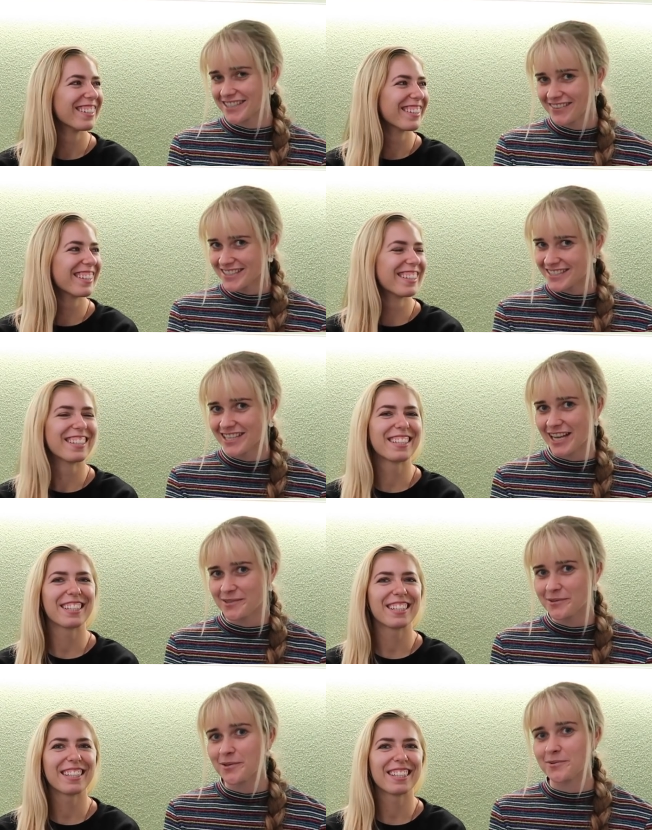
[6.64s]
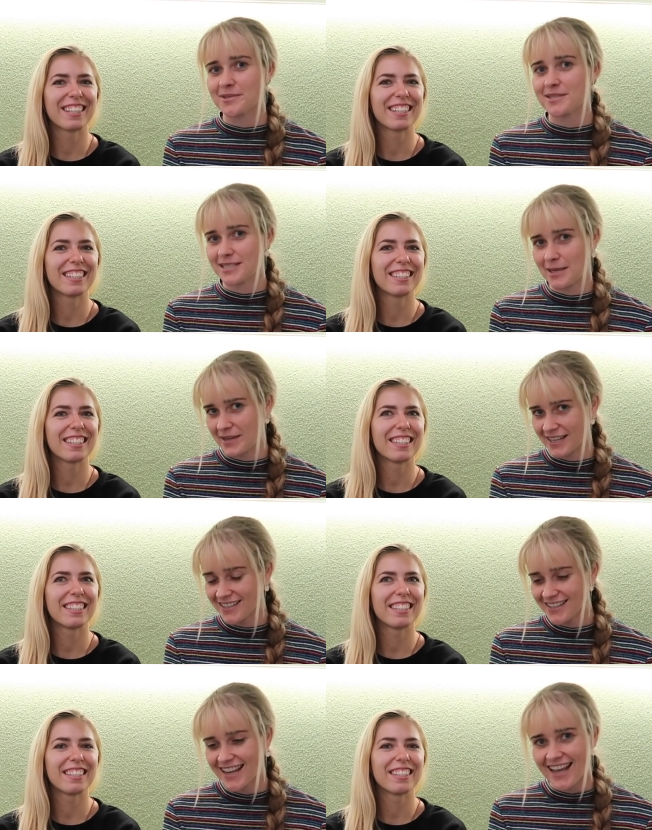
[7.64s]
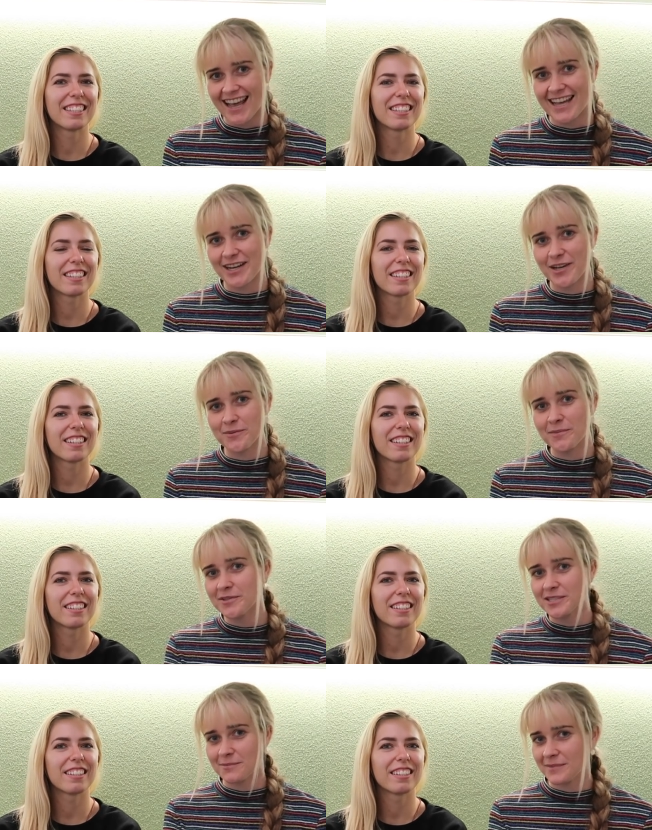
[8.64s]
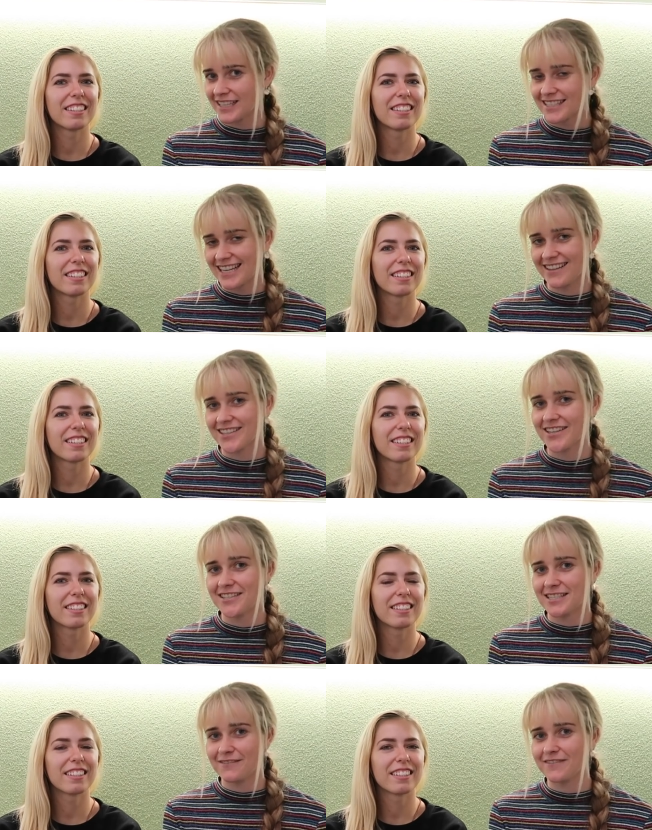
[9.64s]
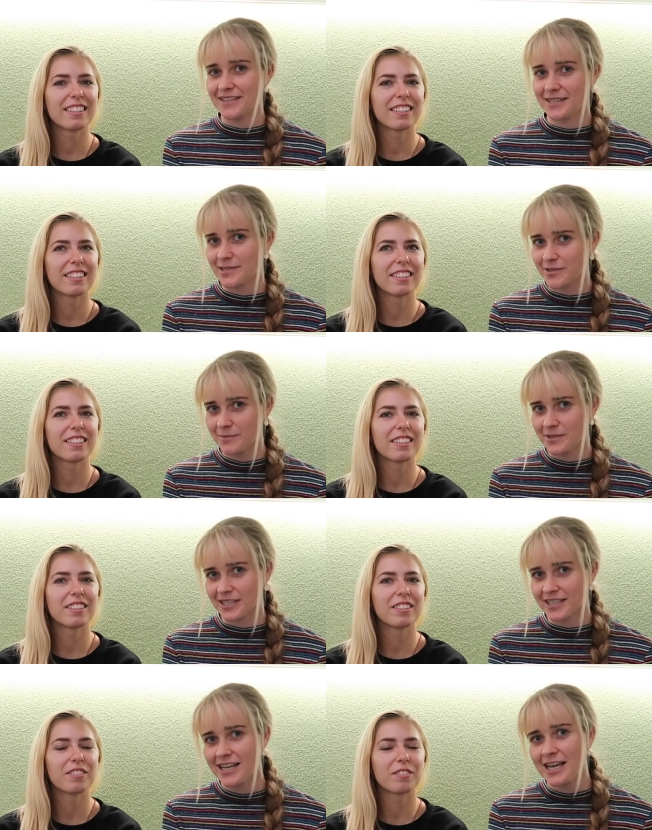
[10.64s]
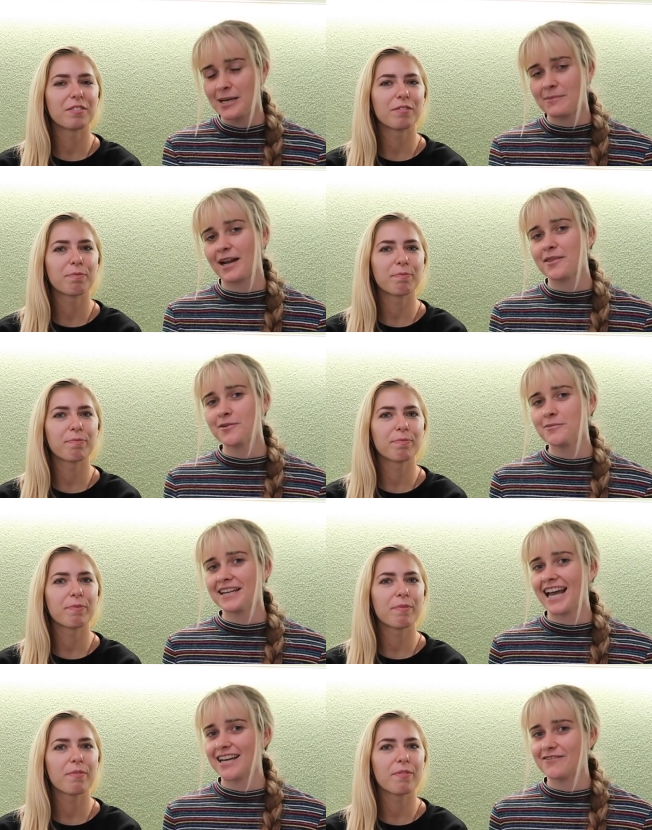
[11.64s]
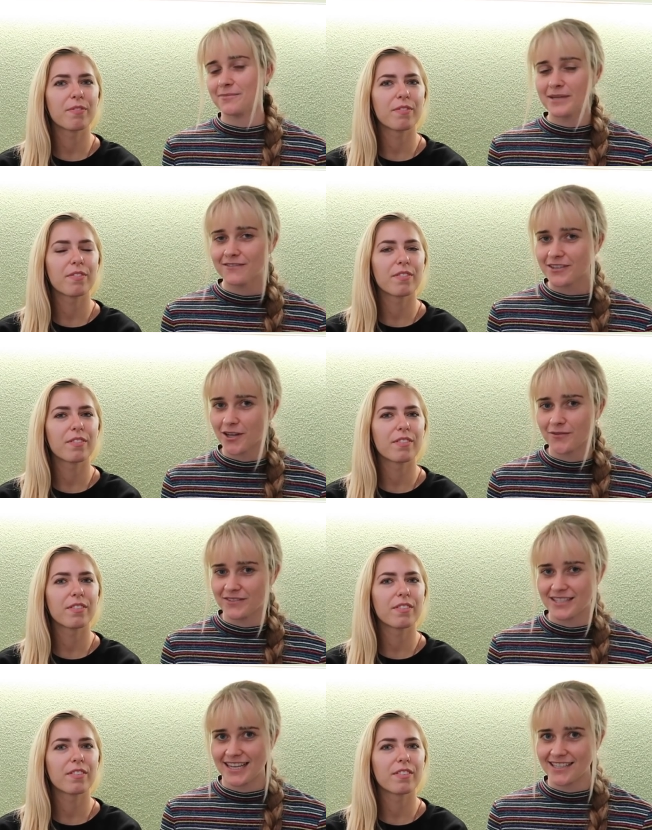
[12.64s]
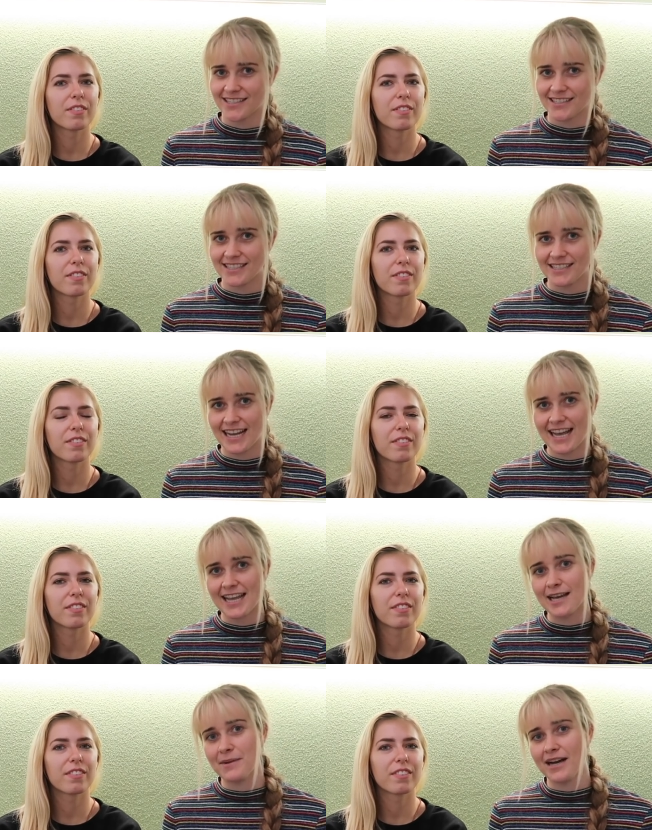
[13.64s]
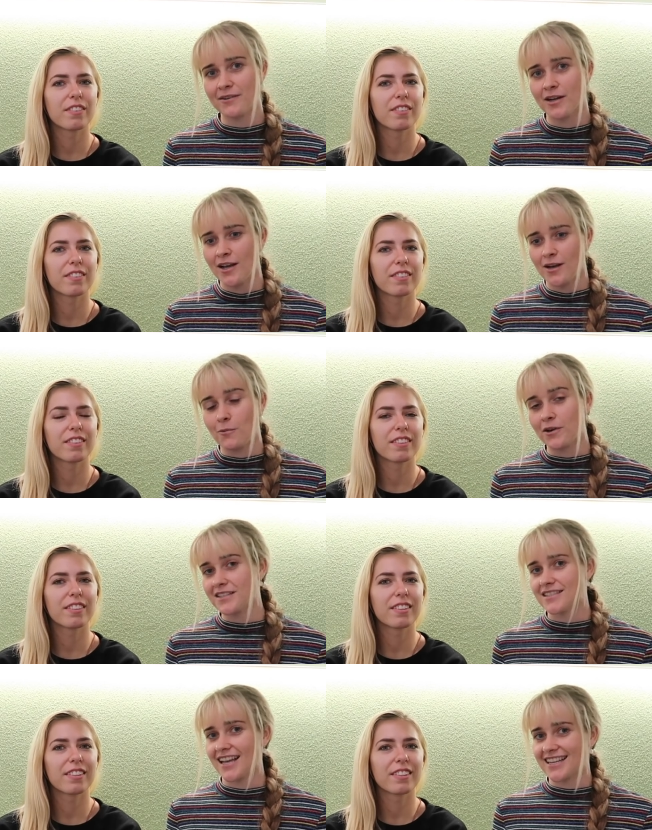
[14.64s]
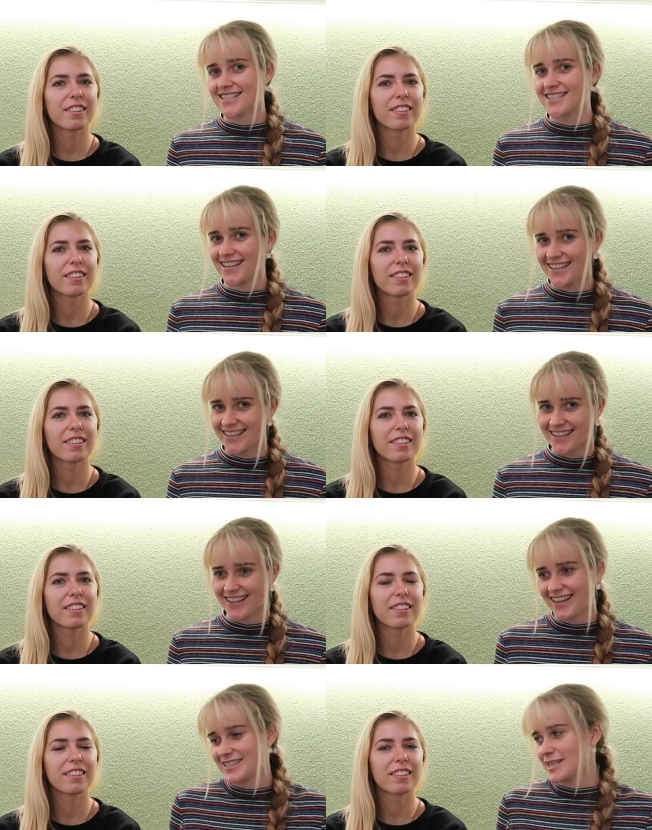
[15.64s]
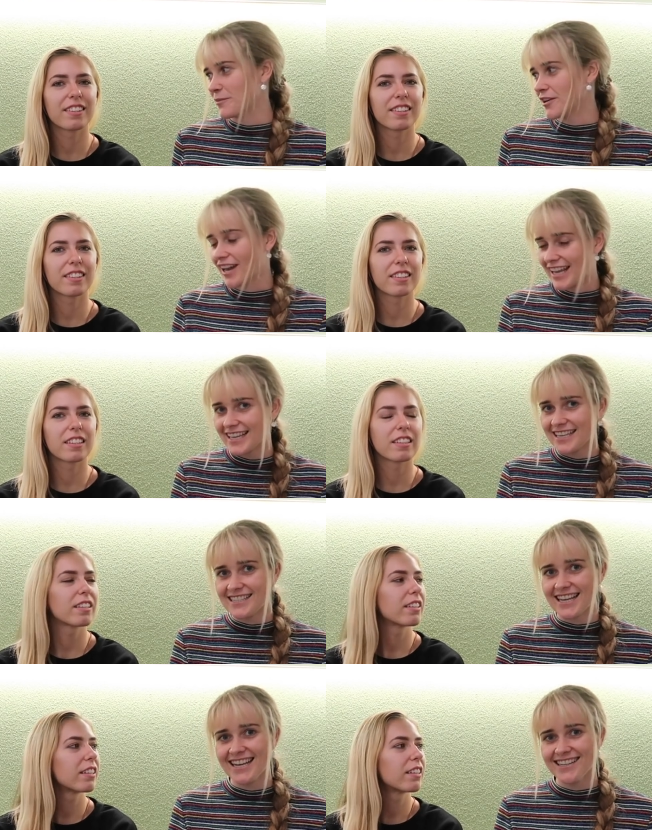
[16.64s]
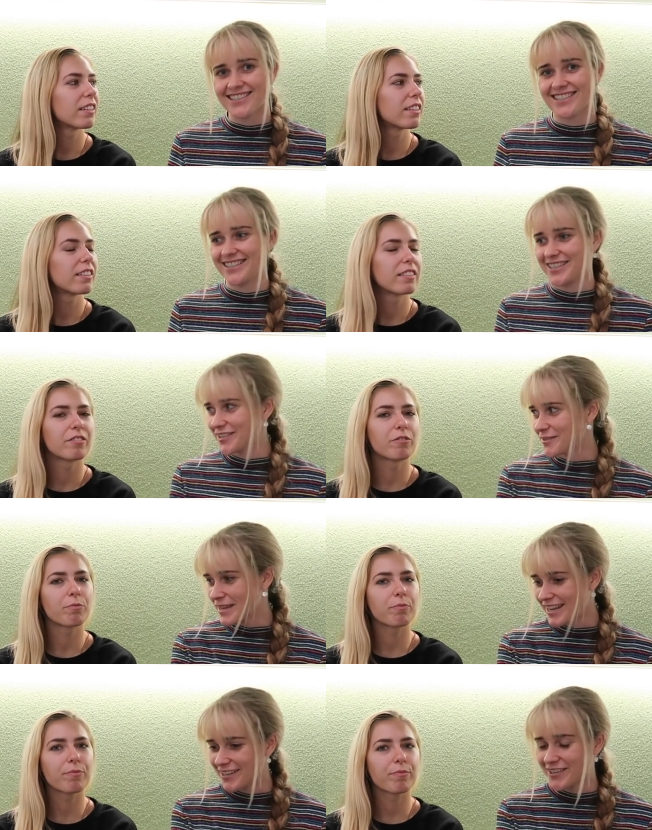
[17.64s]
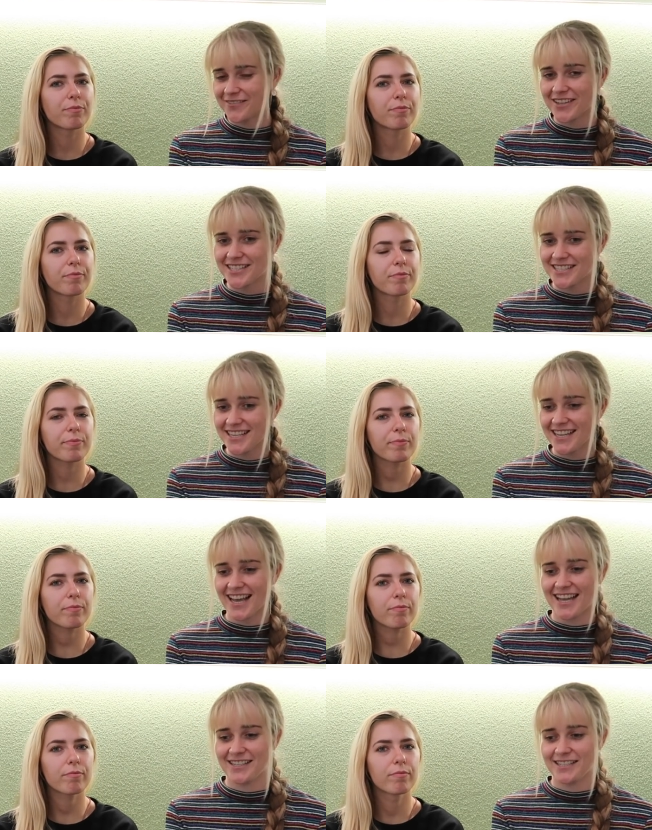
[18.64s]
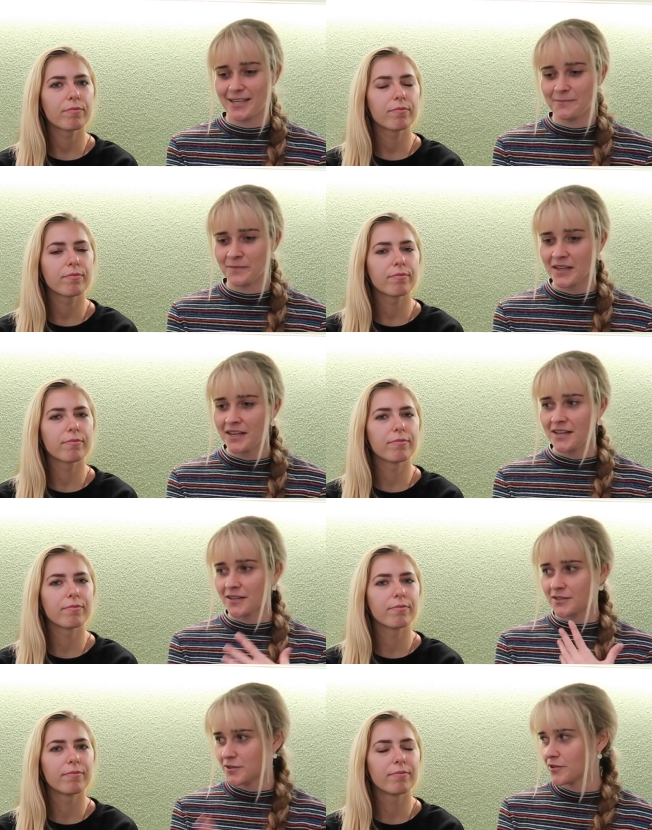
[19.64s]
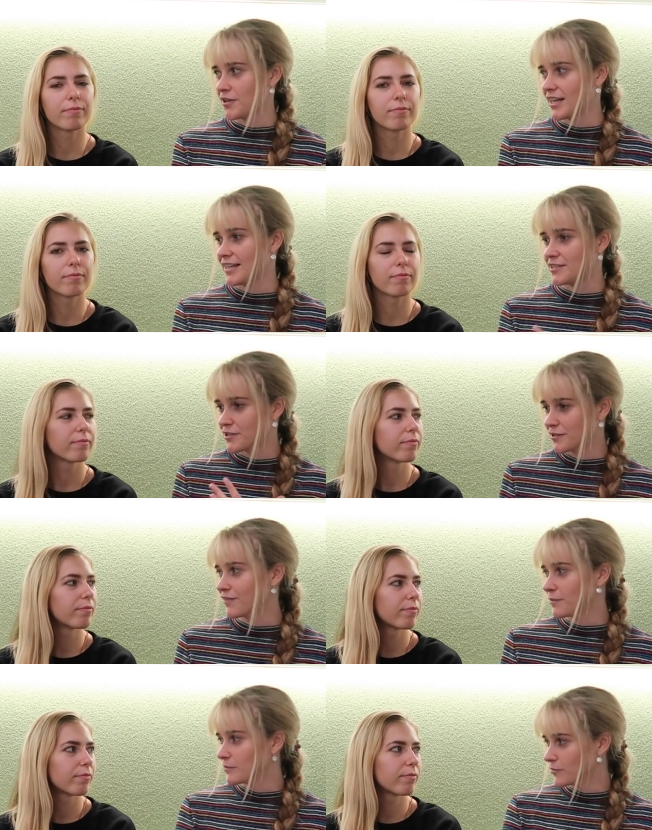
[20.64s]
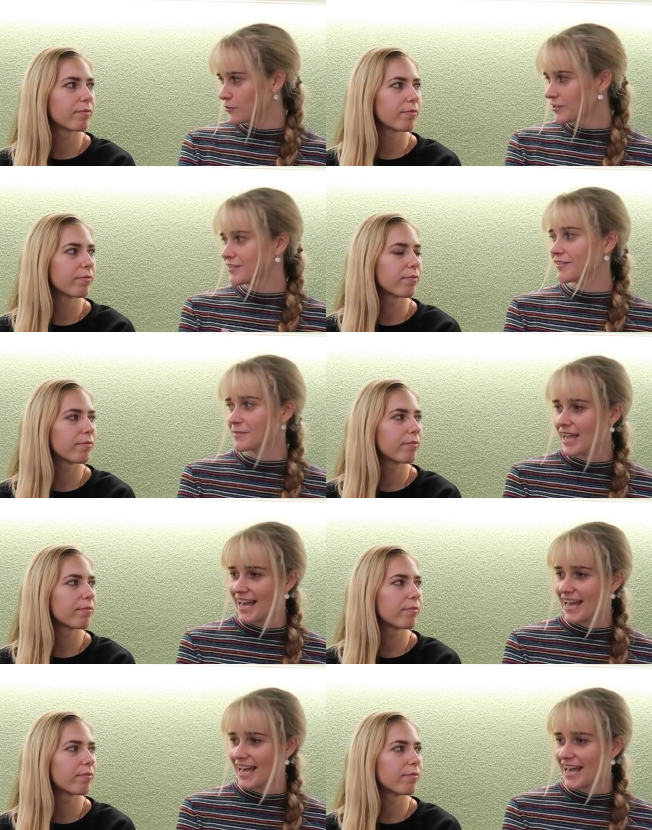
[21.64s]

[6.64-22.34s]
Speaker 1: she runs a channel called STEMinine and I'll put some links down to her stuff in the description. But I thought we'd have a bit of a conversation today about what it's like studying at somewhere like ETH, a yeah. European university, and because um, you're a student from abroad, you're from